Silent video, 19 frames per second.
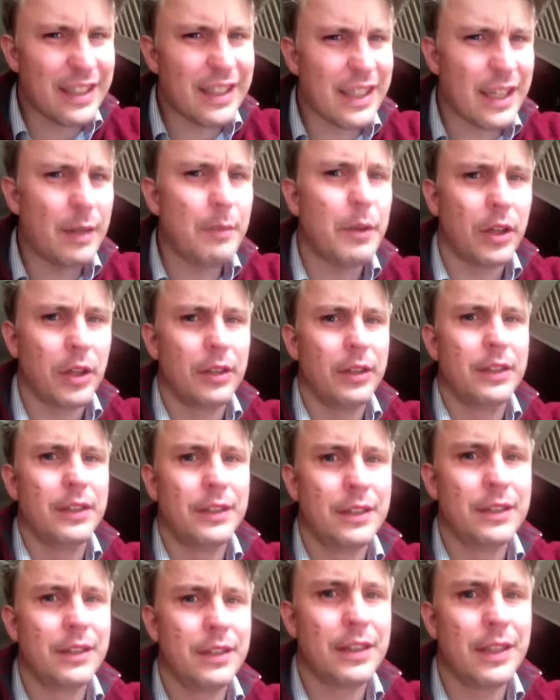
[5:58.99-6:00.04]
Come on,
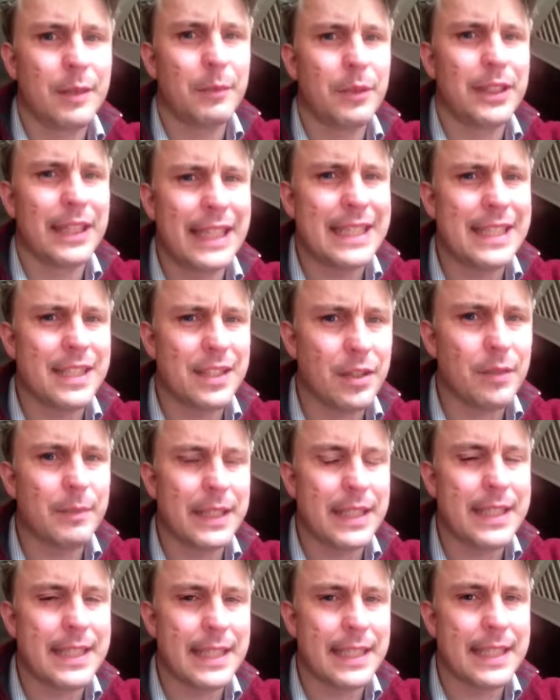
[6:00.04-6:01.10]
let's stop
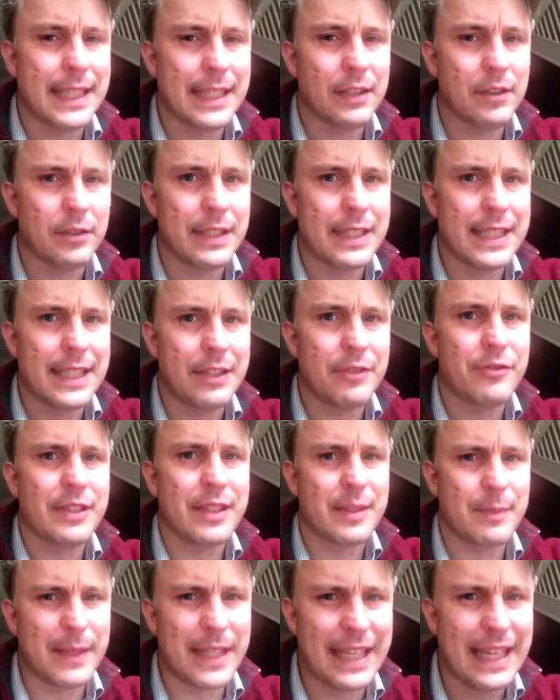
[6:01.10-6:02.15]
this attack on
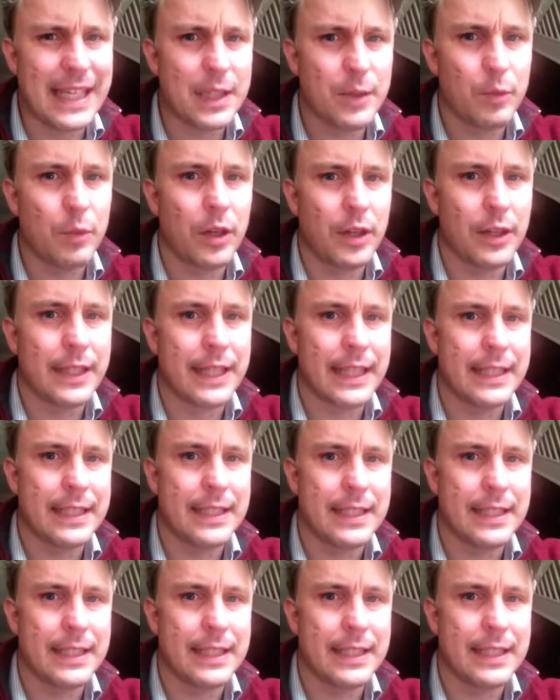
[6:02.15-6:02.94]
centrism and let's work it